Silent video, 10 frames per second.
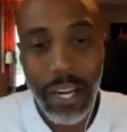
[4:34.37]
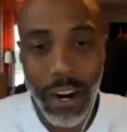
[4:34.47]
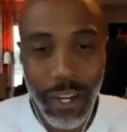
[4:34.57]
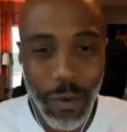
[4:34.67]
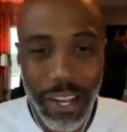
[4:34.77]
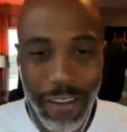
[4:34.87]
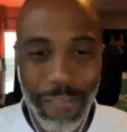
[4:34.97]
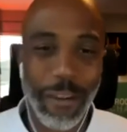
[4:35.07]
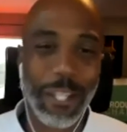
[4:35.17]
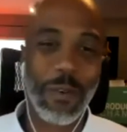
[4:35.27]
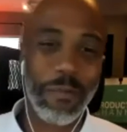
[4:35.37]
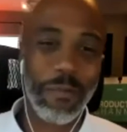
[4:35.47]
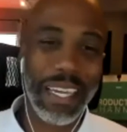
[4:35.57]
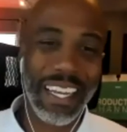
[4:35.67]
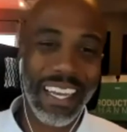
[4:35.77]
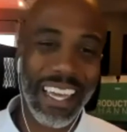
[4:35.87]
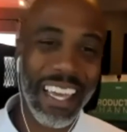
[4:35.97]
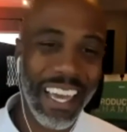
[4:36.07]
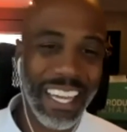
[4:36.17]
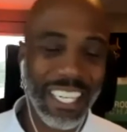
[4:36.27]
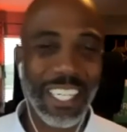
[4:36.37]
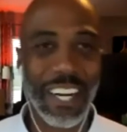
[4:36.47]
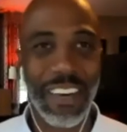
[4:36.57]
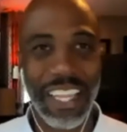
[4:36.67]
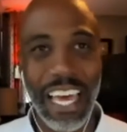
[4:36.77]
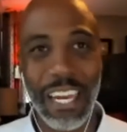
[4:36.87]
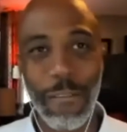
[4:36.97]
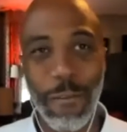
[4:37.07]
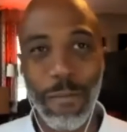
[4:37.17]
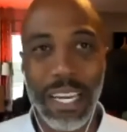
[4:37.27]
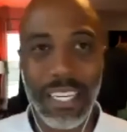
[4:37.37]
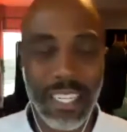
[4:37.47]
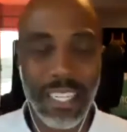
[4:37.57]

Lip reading: doing a virtual meeting and sharing that information.